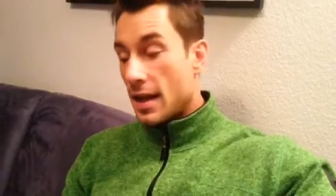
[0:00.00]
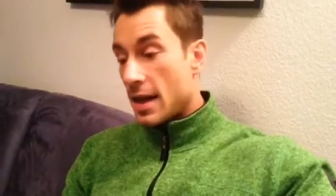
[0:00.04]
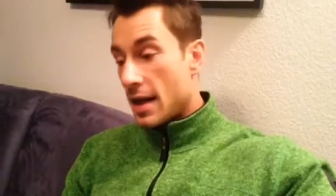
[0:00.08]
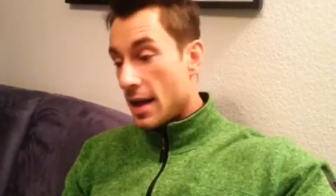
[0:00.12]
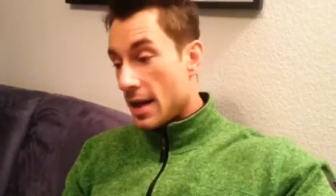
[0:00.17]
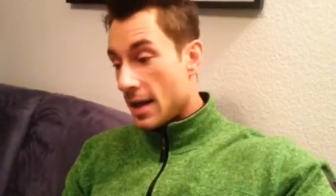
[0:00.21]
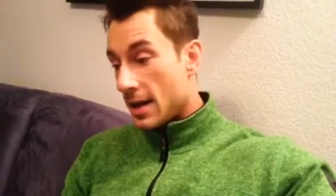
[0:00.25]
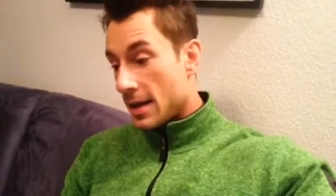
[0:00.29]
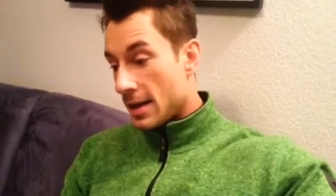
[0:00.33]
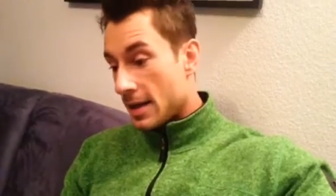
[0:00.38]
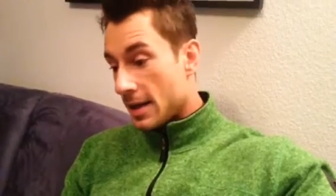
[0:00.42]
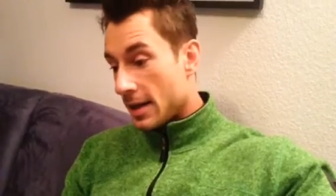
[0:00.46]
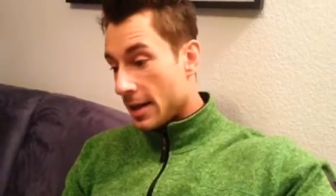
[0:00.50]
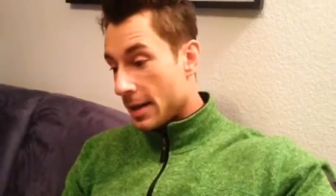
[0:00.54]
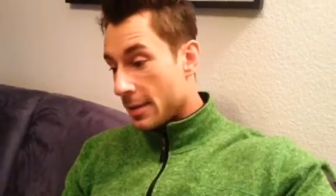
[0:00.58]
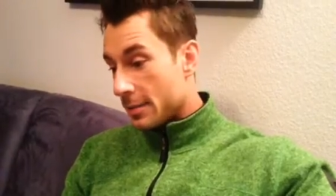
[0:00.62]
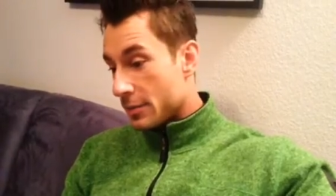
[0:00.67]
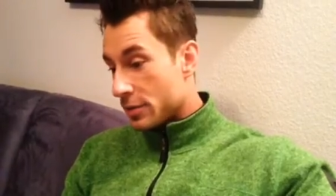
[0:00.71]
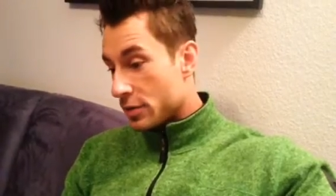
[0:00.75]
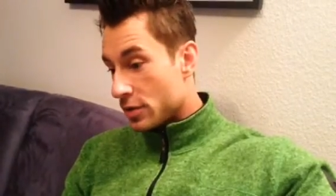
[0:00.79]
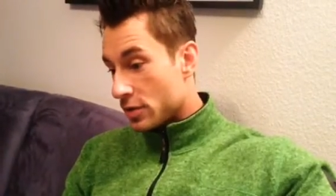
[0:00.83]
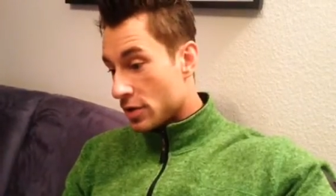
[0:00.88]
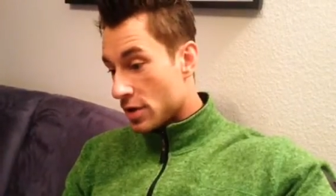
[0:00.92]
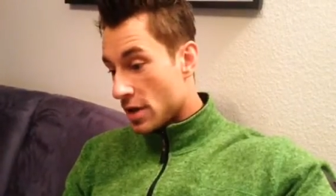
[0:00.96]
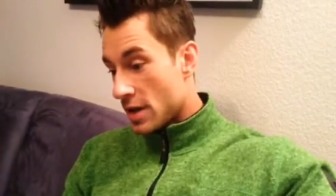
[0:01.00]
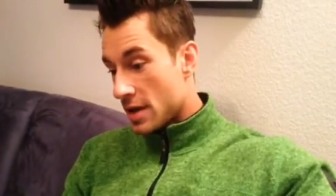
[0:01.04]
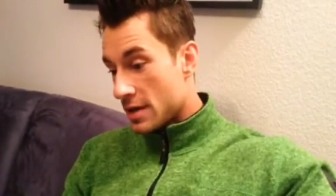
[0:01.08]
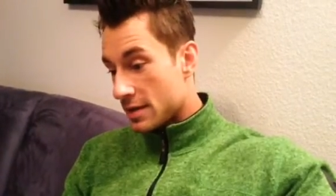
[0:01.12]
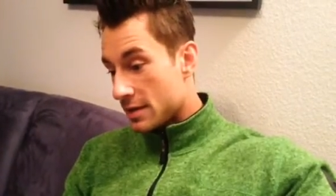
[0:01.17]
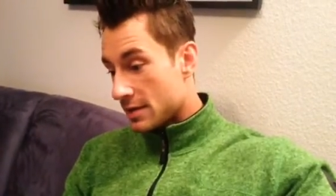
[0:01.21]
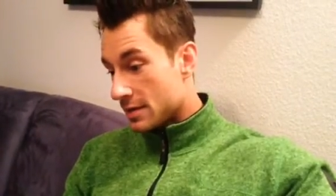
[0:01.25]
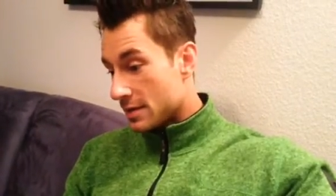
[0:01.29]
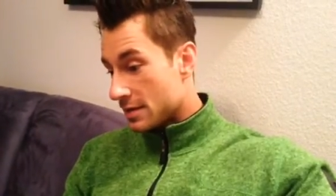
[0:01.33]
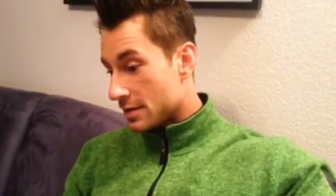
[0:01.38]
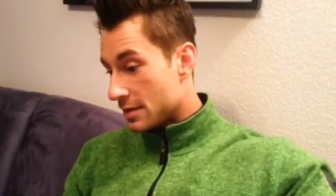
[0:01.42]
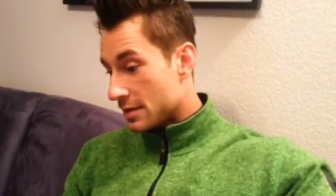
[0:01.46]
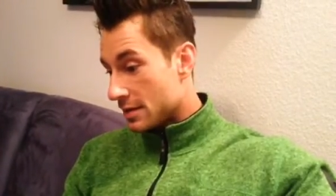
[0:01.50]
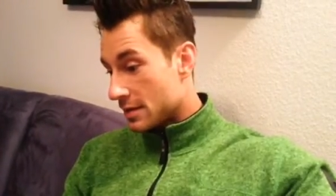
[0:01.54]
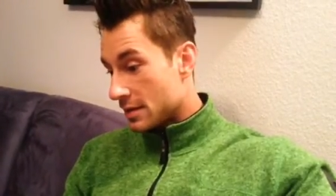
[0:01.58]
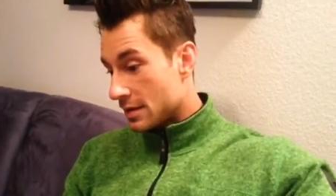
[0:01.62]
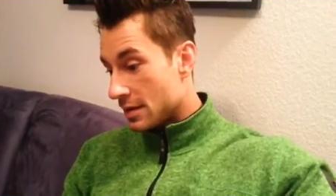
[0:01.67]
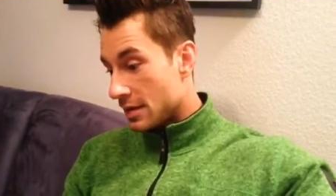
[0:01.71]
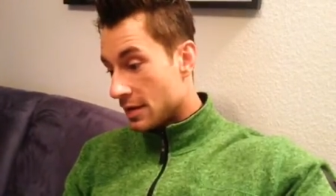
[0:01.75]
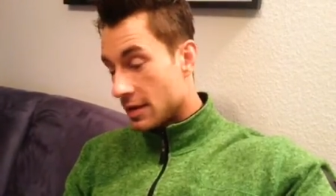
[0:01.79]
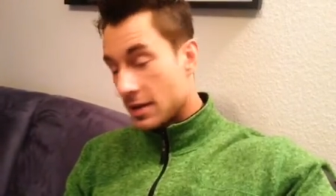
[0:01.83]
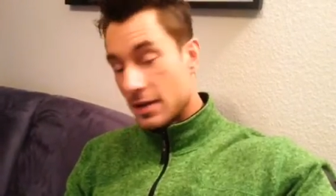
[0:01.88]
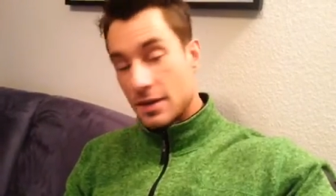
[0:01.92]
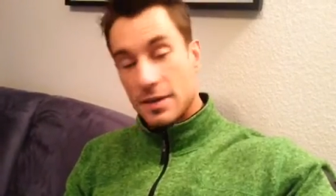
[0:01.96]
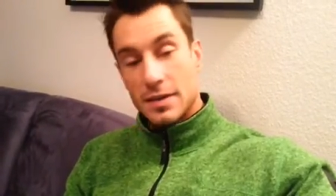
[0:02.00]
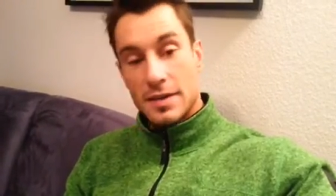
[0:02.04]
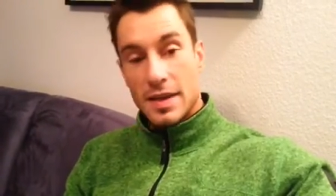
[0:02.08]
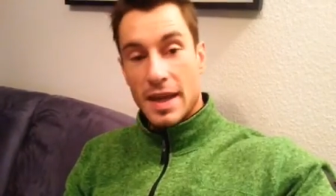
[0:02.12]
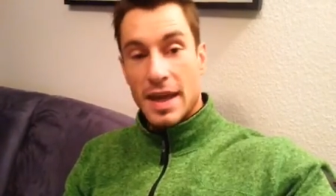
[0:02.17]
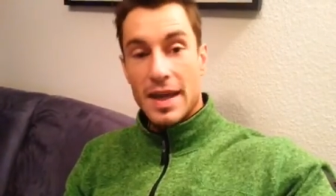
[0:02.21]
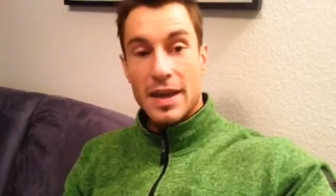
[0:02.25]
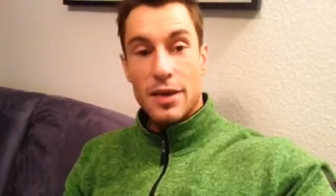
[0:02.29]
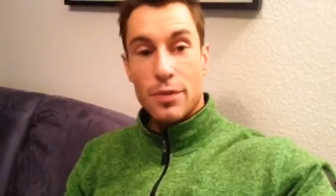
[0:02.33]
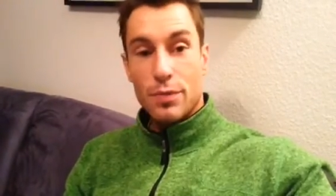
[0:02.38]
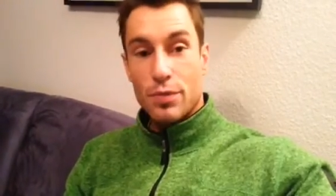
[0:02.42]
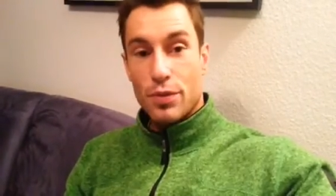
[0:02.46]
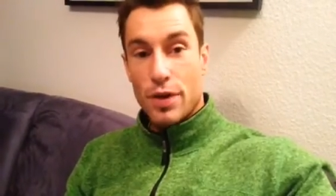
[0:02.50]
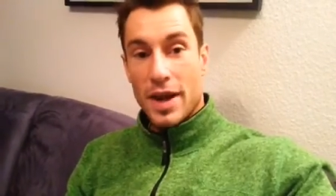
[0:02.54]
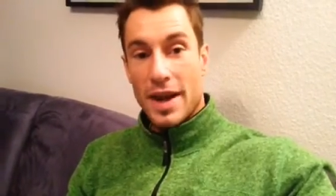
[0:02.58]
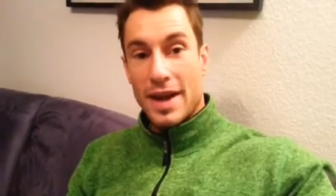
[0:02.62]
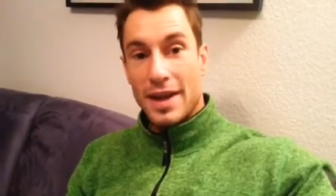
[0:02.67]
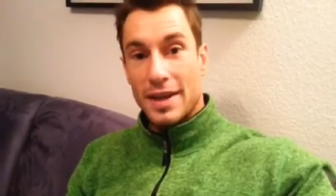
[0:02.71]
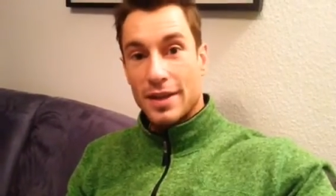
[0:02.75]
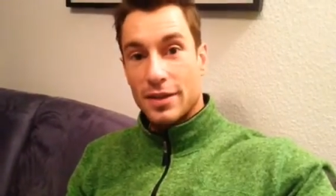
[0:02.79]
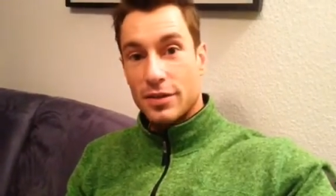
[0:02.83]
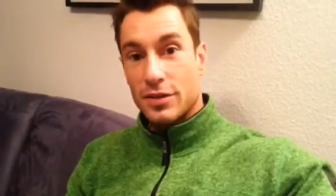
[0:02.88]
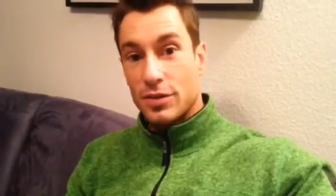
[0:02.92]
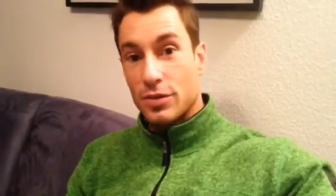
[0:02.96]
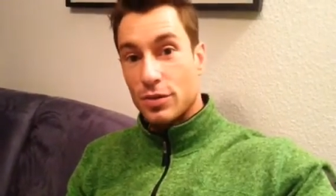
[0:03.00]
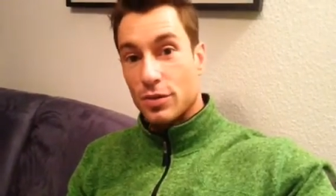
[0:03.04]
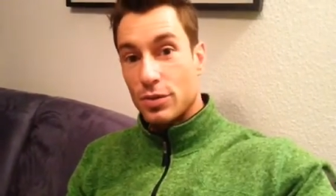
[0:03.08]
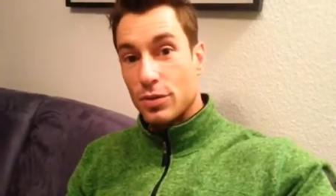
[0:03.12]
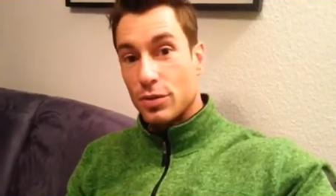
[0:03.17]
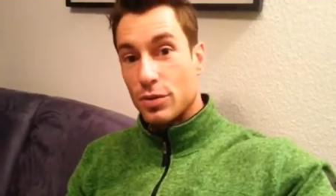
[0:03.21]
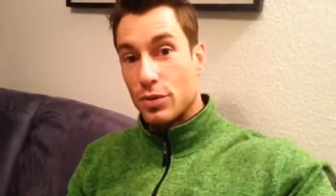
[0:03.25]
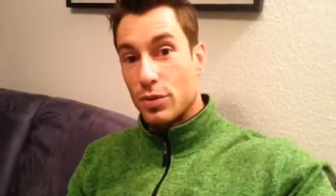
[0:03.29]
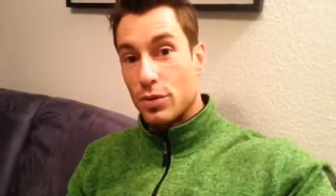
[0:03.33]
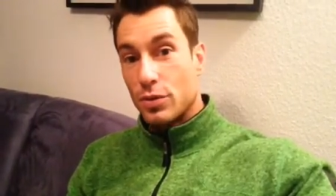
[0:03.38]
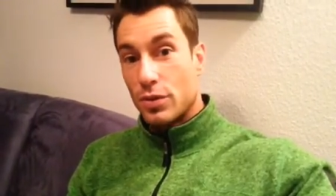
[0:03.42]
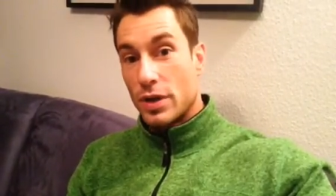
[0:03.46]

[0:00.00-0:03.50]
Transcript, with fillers: I'm just take a break to